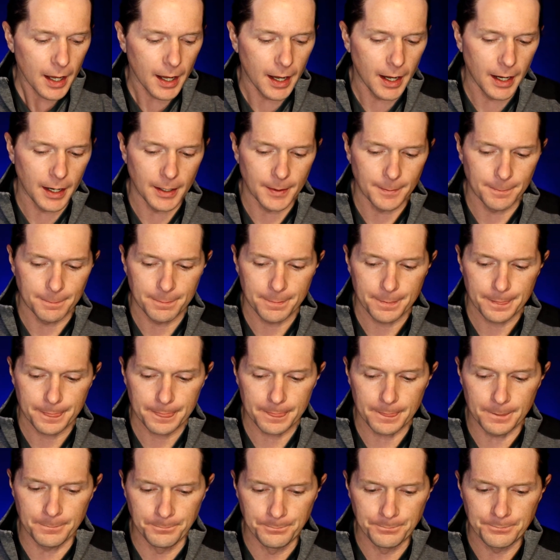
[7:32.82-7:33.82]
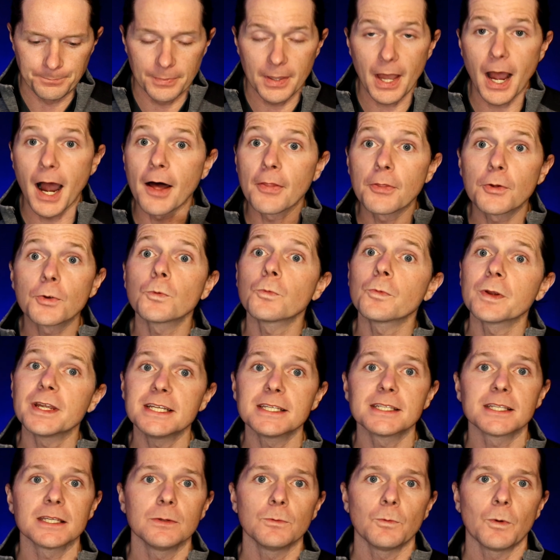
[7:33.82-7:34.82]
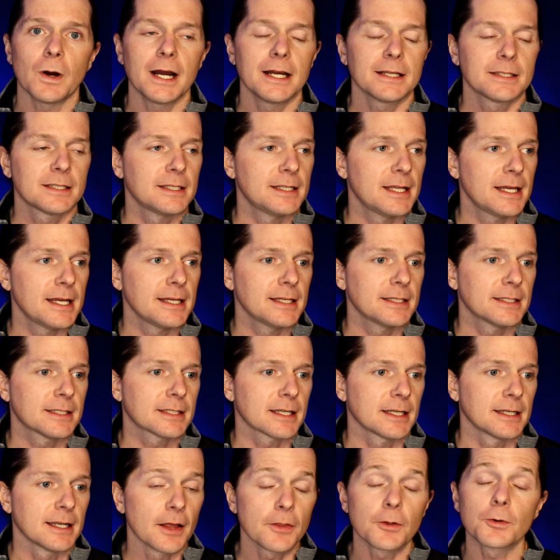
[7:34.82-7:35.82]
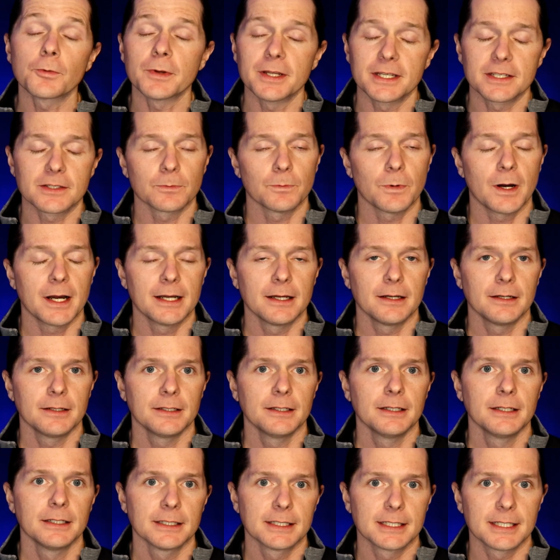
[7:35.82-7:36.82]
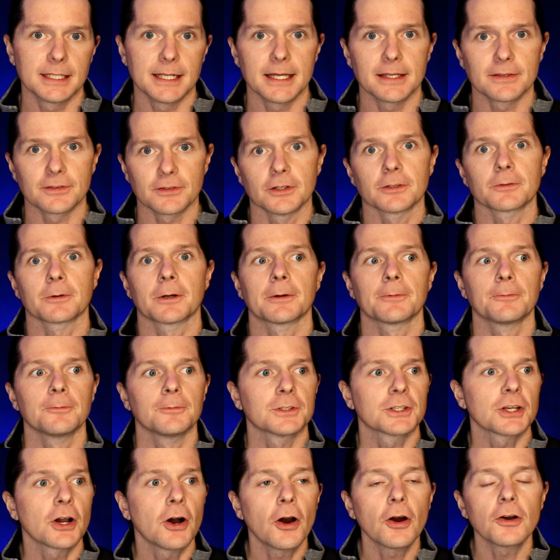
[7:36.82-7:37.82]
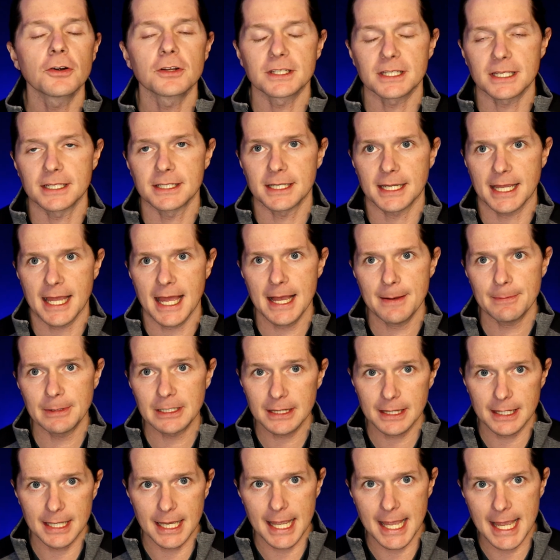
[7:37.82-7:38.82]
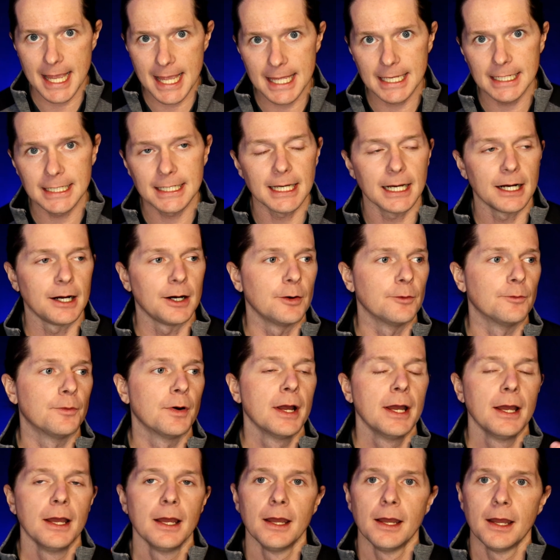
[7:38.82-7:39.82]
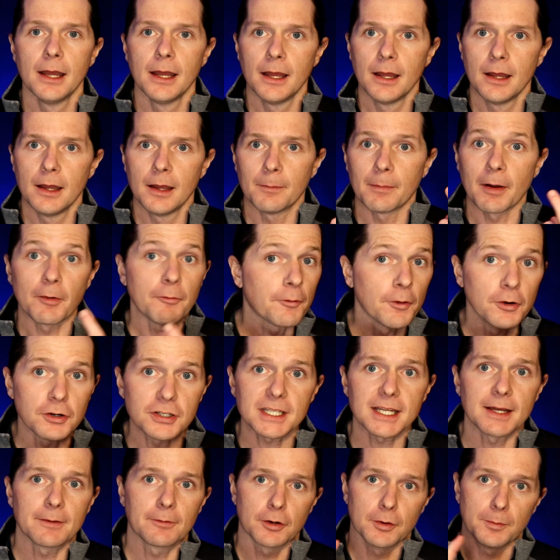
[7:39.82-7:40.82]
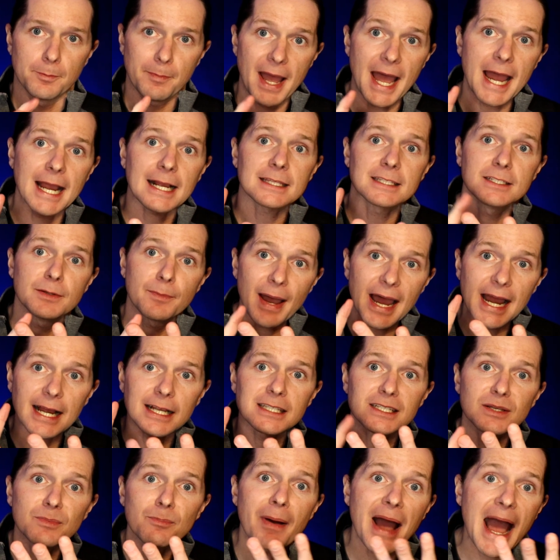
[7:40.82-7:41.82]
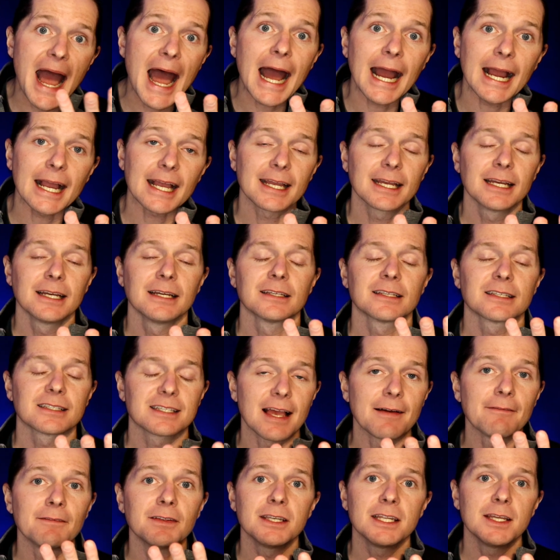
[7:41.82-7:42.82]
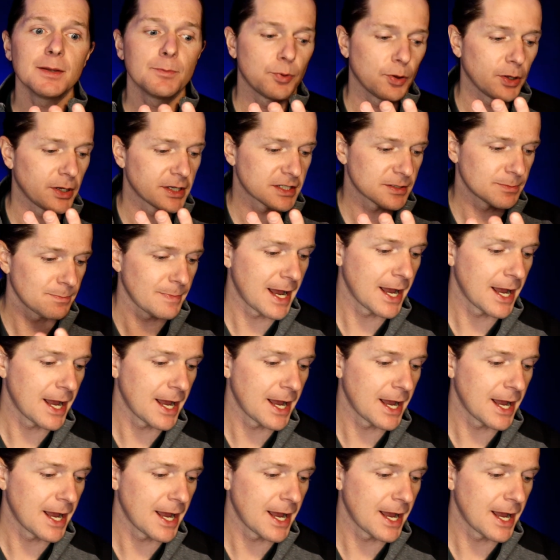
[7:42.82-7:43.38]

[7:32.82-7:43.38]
Another reason why today's long run was hard is because it came at the end of my first ever back-to-back 70-plus